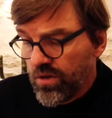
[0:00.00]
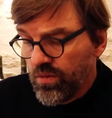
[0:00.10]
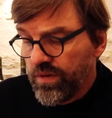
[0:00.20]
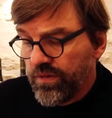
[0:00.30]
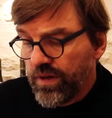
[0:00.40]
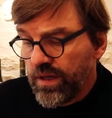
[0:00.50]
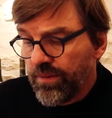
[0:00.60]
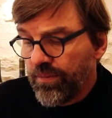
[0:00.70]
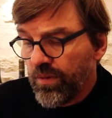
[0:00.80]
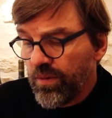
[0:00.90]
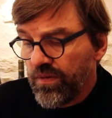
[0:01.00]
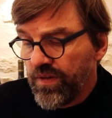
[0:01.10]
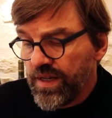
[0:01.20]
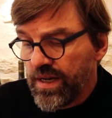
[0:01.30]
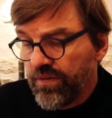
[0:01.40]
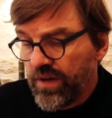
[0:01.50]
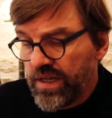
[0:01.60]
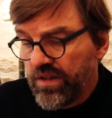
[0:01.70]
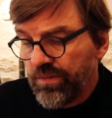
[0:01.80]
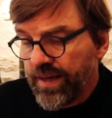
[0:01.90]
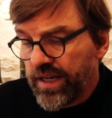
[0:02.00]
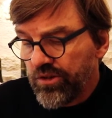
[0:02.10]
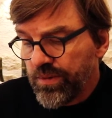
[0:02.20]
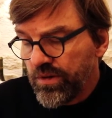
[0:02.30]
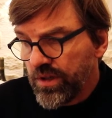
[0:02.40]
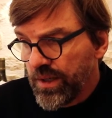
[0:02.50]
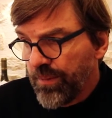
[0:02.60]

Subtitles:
with the lees management.